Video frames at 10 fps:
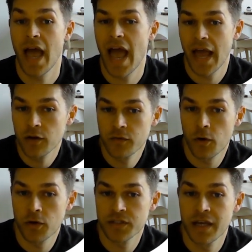And of
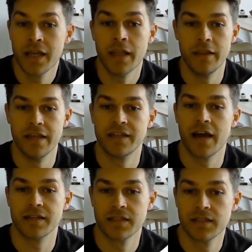course, the
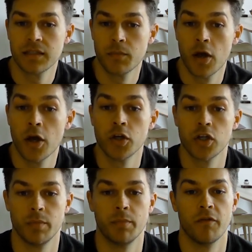entire system should
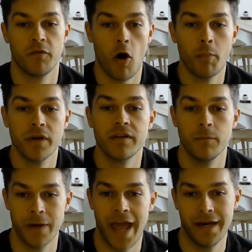be performant
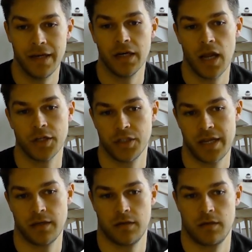when handling large data.